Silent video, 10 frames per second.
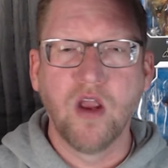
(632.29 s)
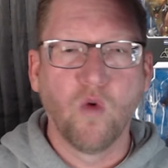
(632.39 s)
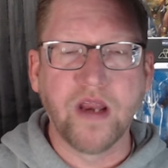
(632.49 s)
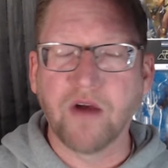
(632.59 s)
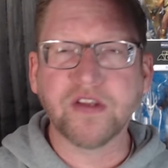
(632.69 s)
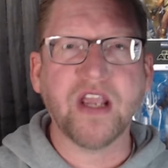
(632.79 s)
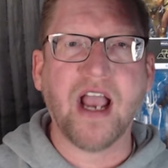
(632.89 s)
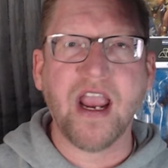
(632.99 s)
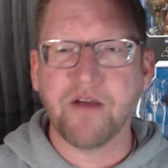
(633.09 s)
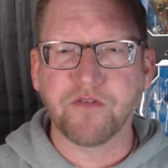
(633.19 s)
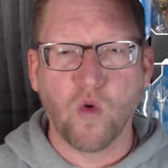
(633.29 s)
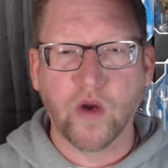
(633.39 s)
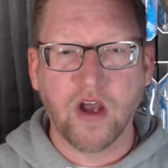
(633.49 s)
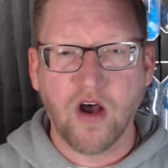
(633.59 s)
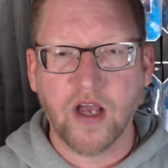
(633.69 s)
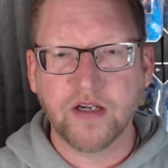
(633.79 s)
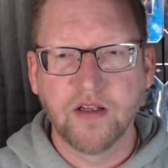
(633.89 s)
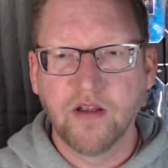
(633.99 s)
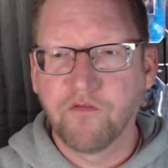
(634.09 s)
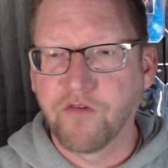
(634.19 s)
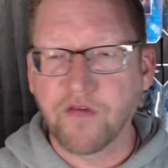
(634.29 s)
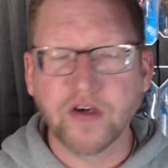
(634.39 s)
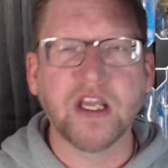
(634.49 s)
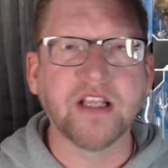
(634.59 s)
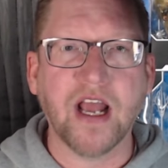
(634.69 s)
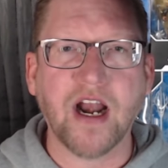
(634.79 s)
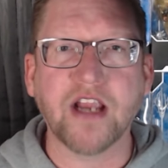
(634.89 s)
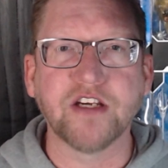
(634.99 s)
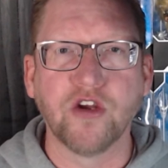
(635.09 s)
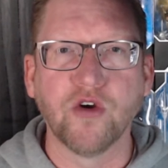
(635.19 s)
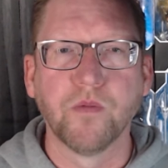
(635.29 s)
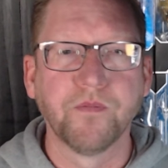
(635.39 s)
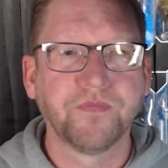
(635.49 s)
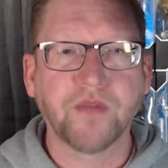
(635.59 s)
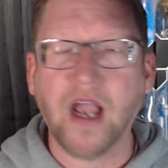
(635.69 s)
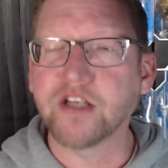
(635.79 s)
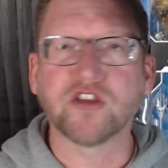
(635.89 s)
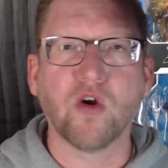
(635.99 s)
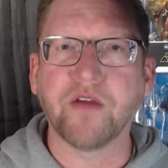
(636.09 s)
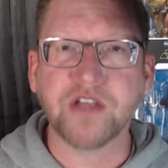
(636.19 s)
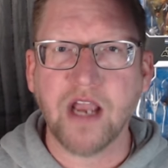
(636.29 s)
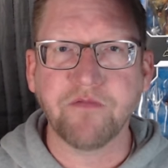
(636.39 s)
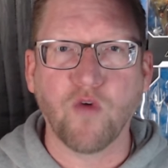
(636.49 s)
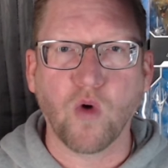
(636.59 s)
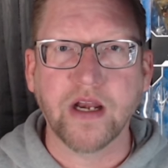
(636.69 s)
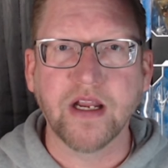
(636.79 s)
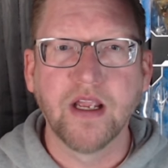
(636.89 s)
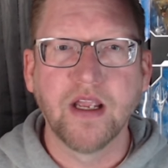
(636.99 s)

With everything I have going on, for everything that I do, I just don't have time for it.